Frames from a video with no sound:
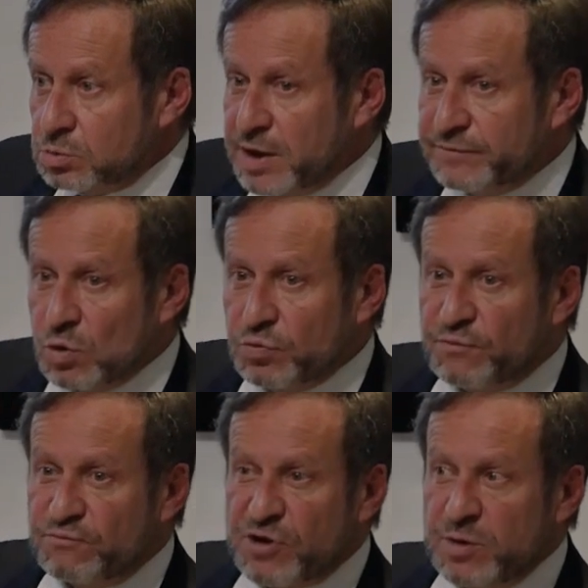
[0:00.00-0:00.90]
We have no
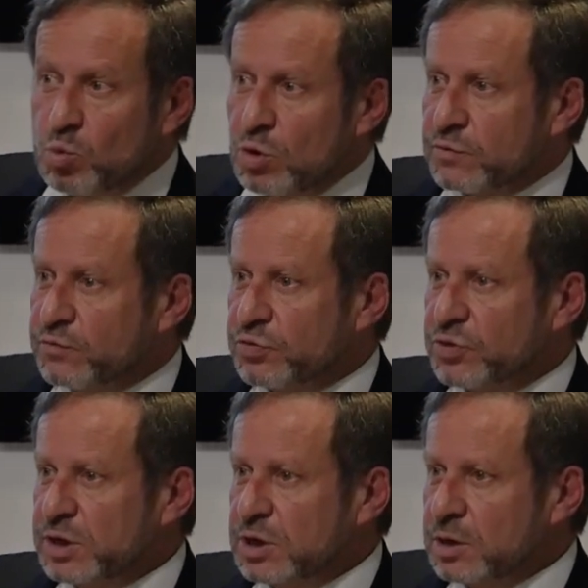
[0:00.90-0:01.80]
framework for
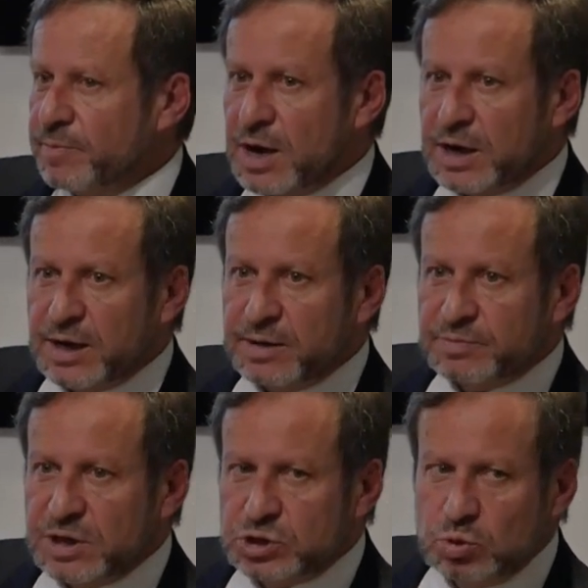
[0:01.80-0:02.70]
thinking about
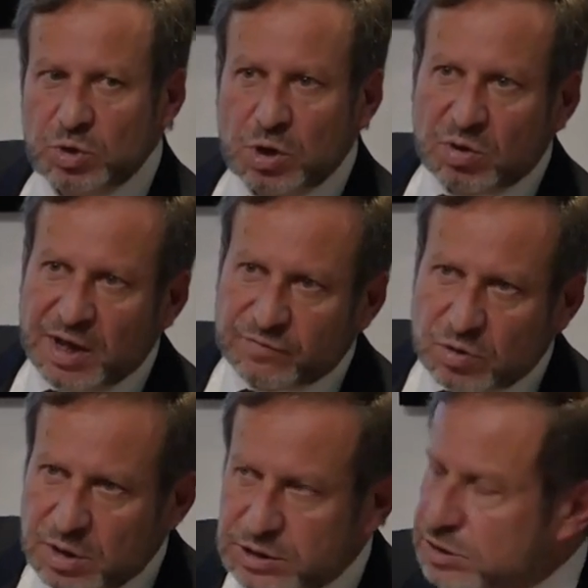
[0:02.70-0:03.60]
adaptation. We don't
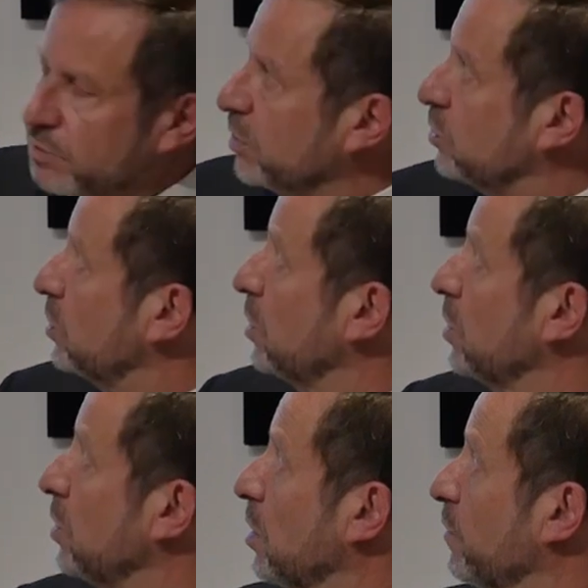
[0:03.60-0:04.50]
have good estimates
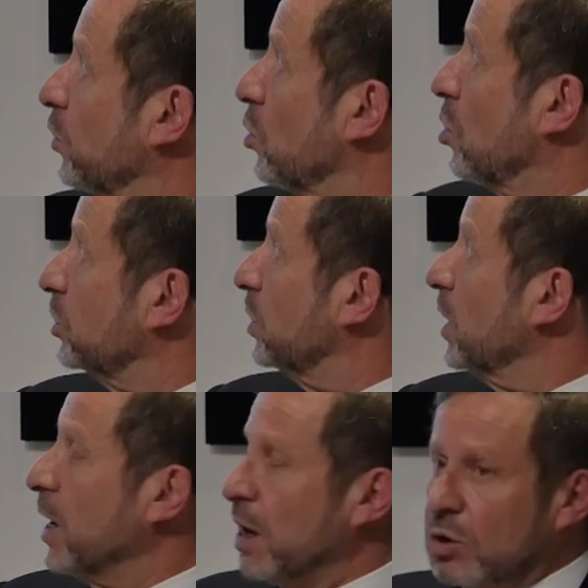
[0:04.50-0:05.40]
of the cost.